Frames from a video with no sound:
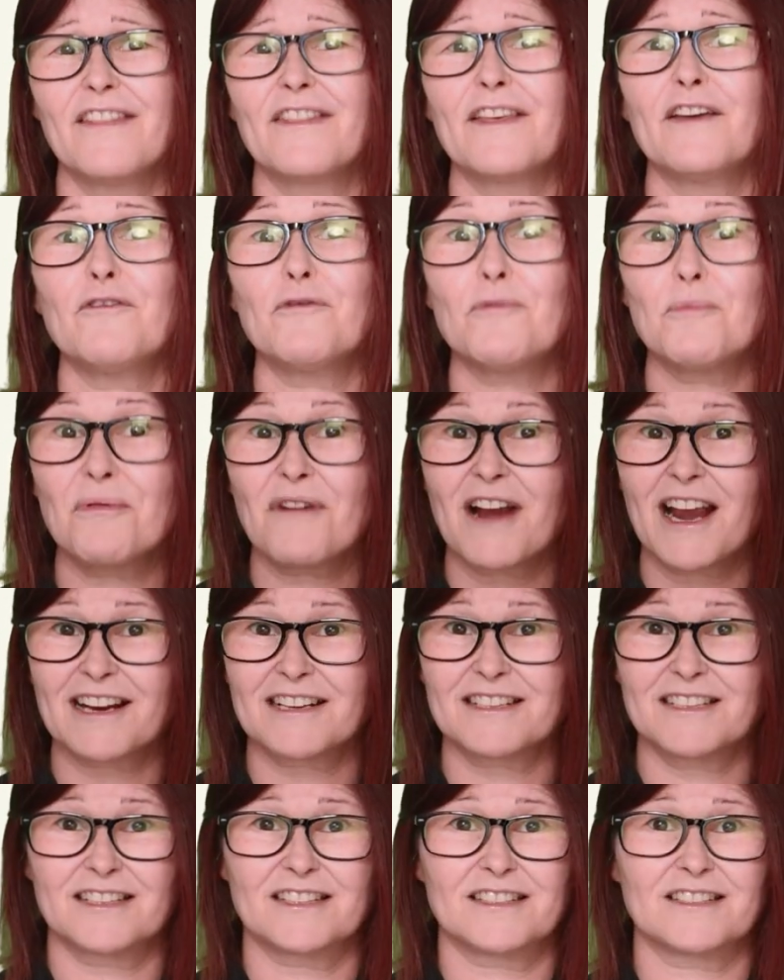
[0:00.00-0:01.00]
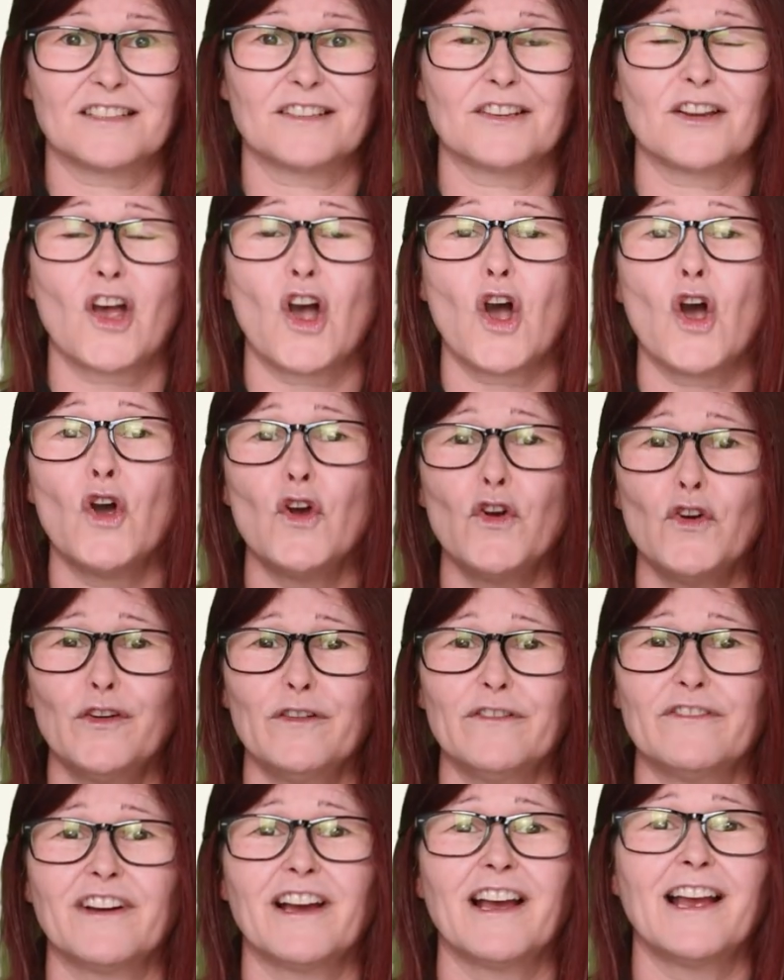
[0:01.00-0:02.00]
They've practiced it
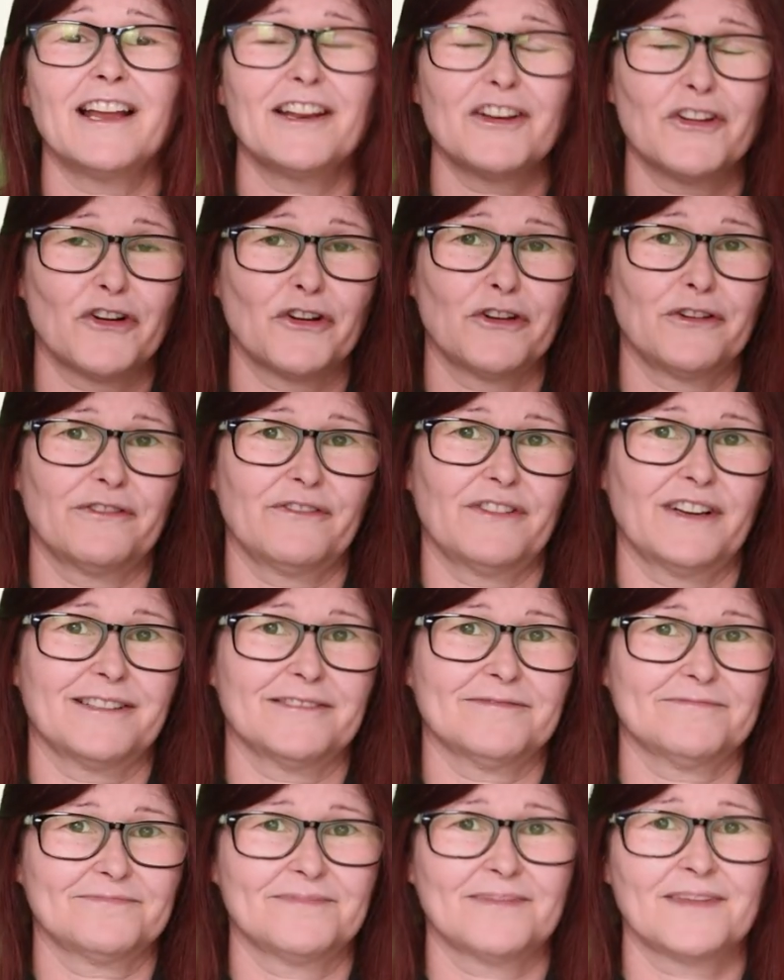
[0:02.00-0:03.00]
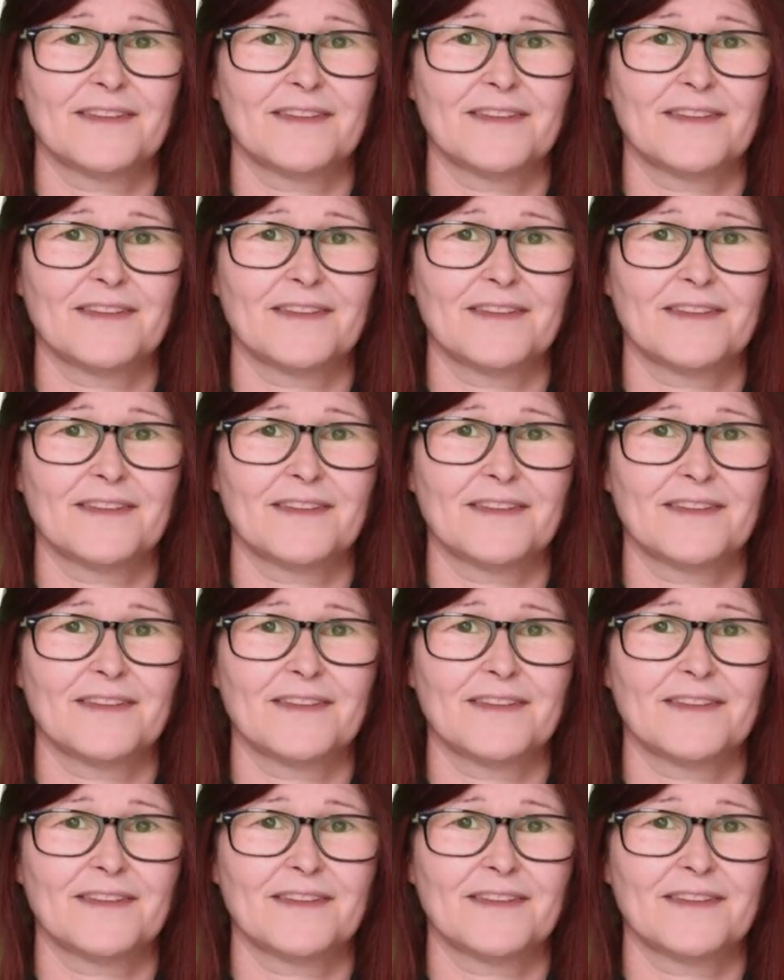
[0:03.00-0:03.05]
over and over.